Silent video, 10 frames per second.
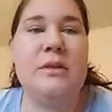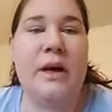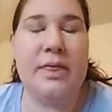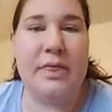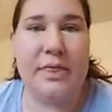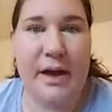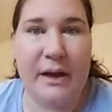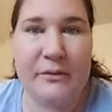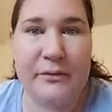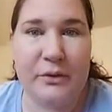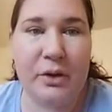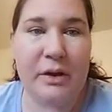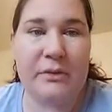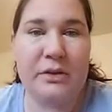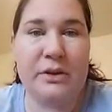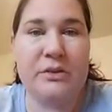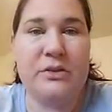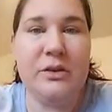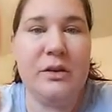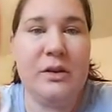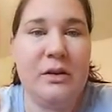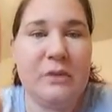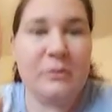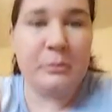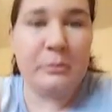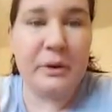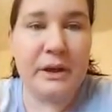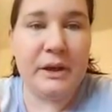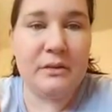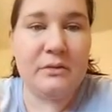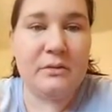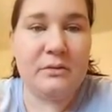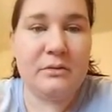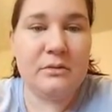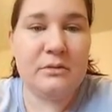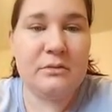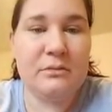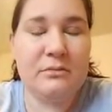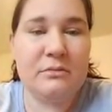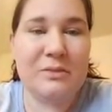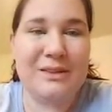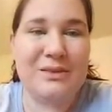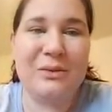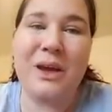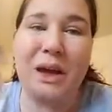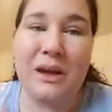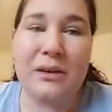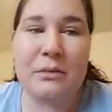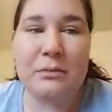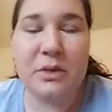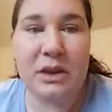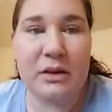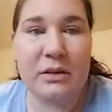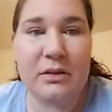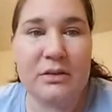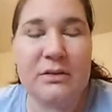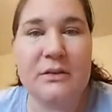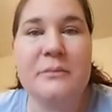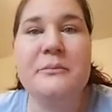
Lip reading: not that full coverage, but that's okay because,